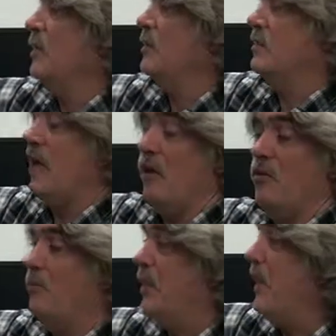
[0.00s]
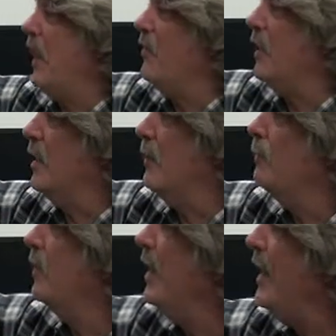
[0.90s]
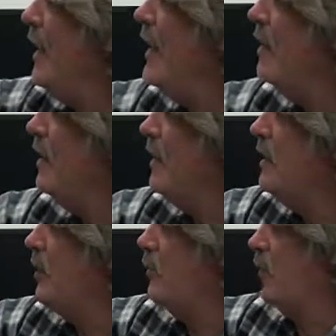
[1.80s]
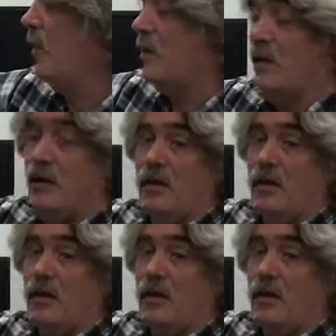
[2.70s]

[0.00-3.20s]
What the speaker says: is now behaving completely different